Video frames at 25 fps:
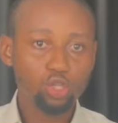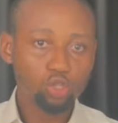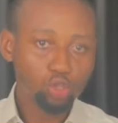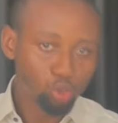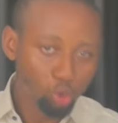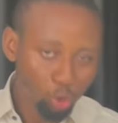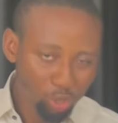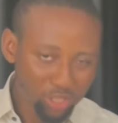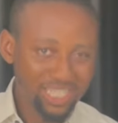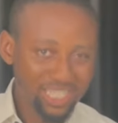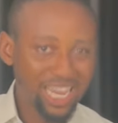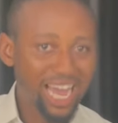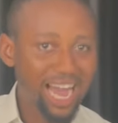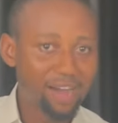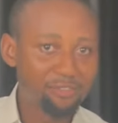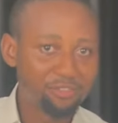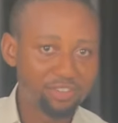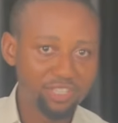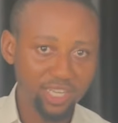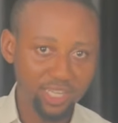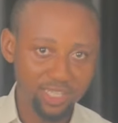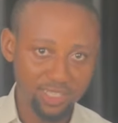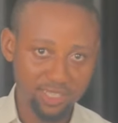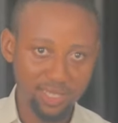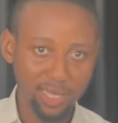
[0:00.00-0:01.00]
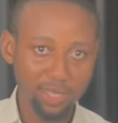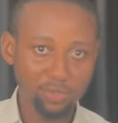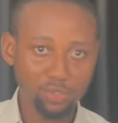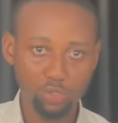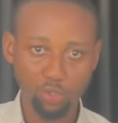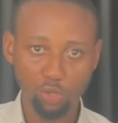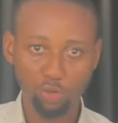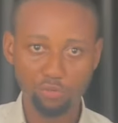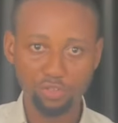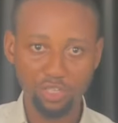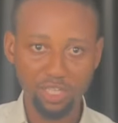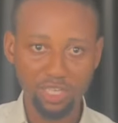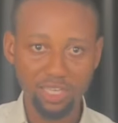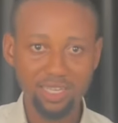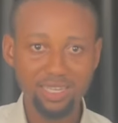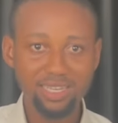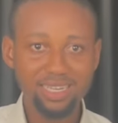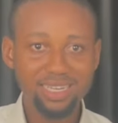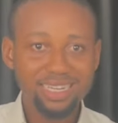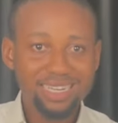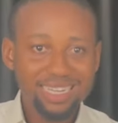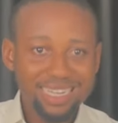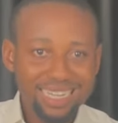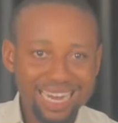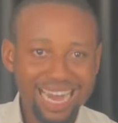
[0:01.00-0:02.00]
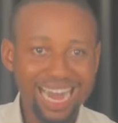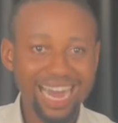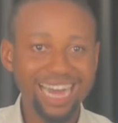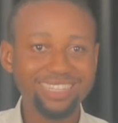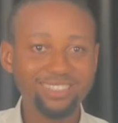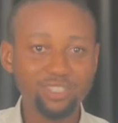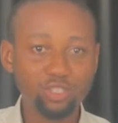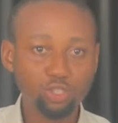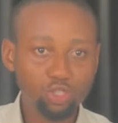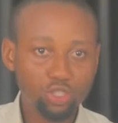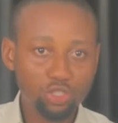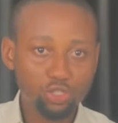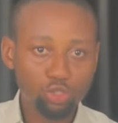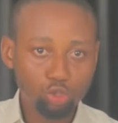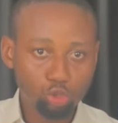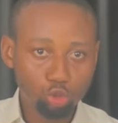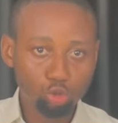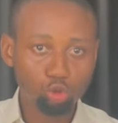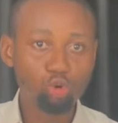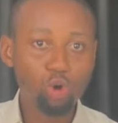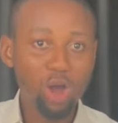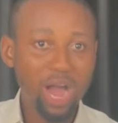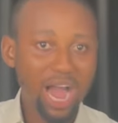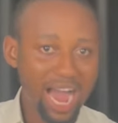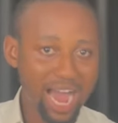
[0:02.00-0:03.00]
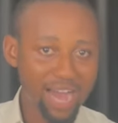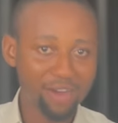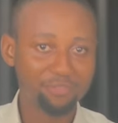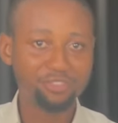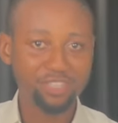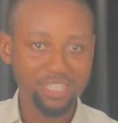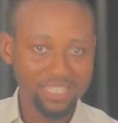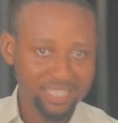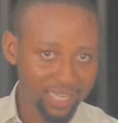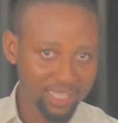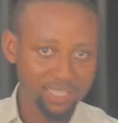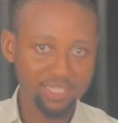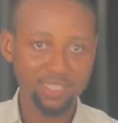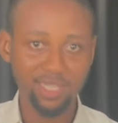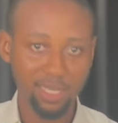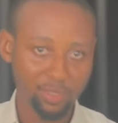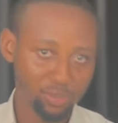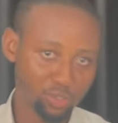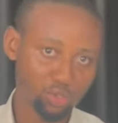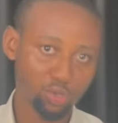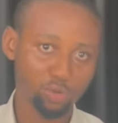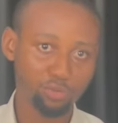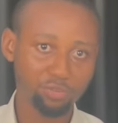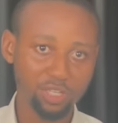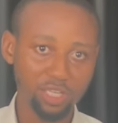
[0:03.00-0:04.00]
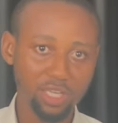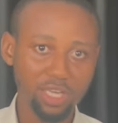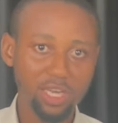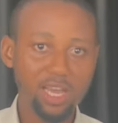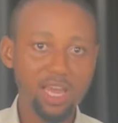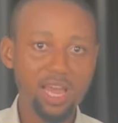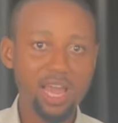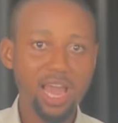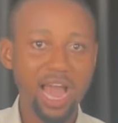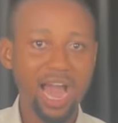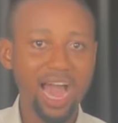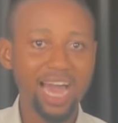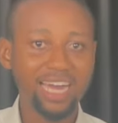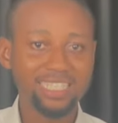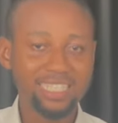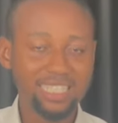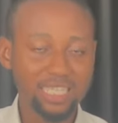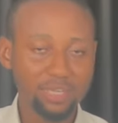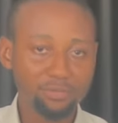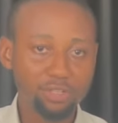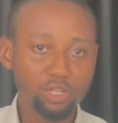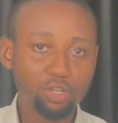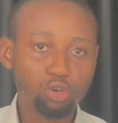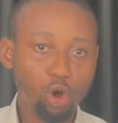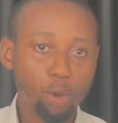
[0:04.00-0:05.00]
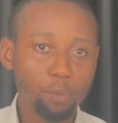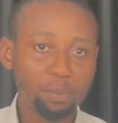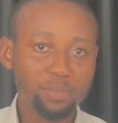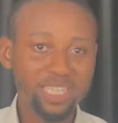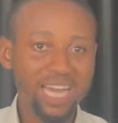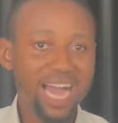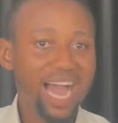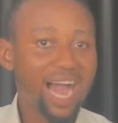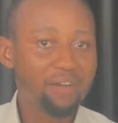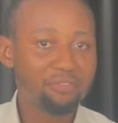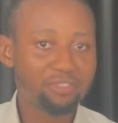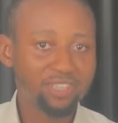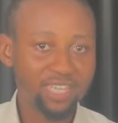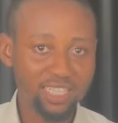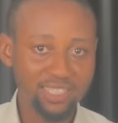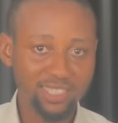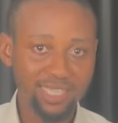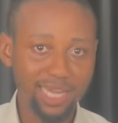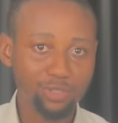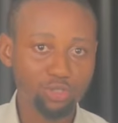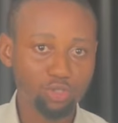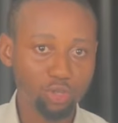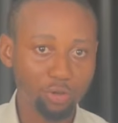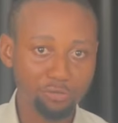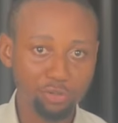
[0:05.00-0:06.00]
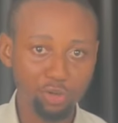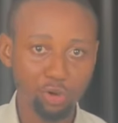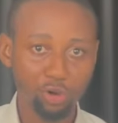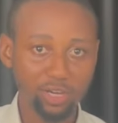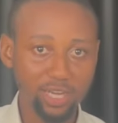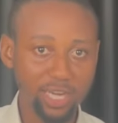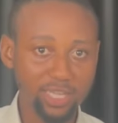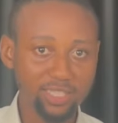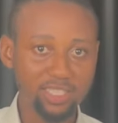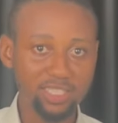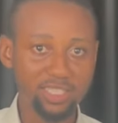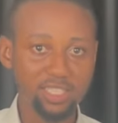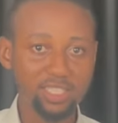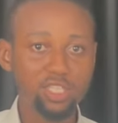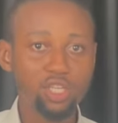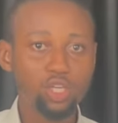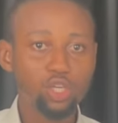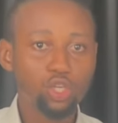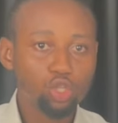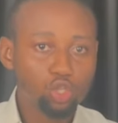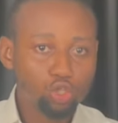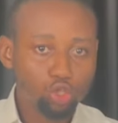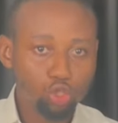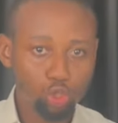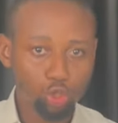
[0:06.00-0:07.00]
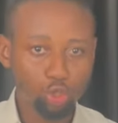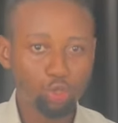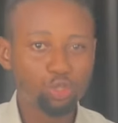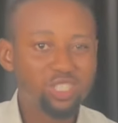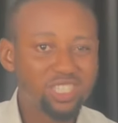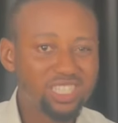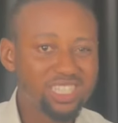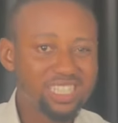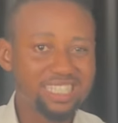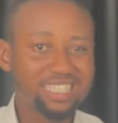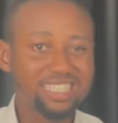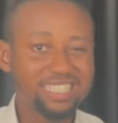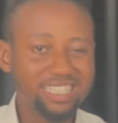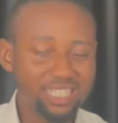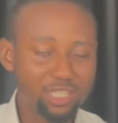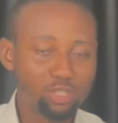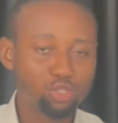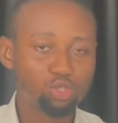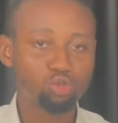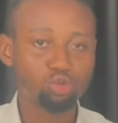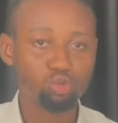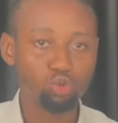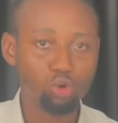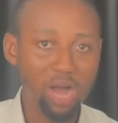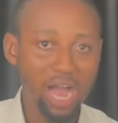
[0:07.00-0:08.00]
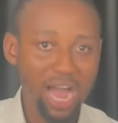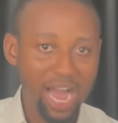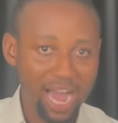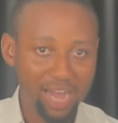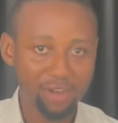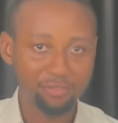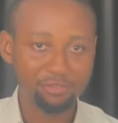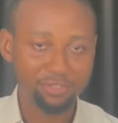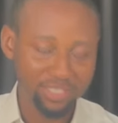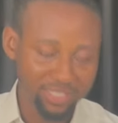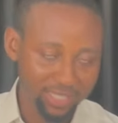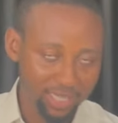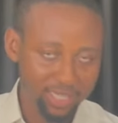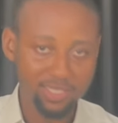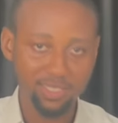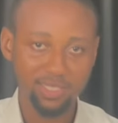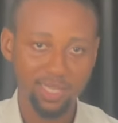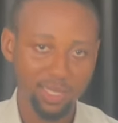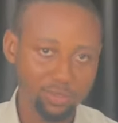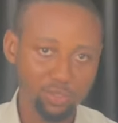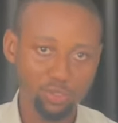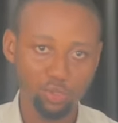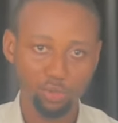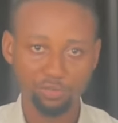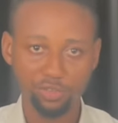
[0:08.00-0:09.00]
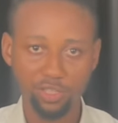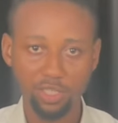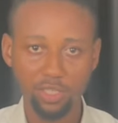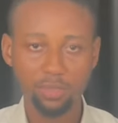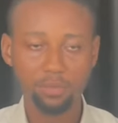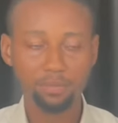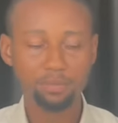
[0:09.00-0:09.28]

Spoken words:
don't have a registered survey, can you have a registered survey? And if the company have a registered survey already, do you still need to have a registered survey?